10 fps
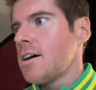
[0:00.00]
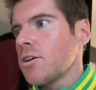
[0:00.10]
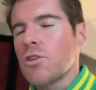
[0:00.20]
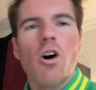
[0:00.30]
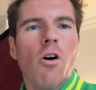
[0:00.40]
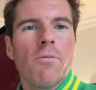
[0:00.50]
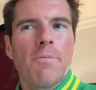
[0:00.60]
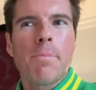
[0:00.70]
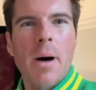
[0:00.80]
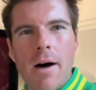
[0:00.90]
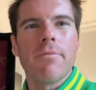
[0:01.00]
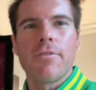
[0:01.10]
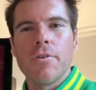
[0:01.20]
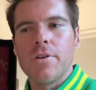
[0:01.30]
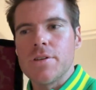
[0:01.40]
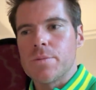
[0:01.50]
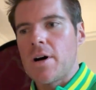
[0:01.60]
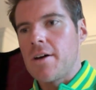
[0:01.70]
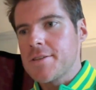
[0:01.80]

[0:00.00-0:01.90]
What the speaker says: good old pub food as well.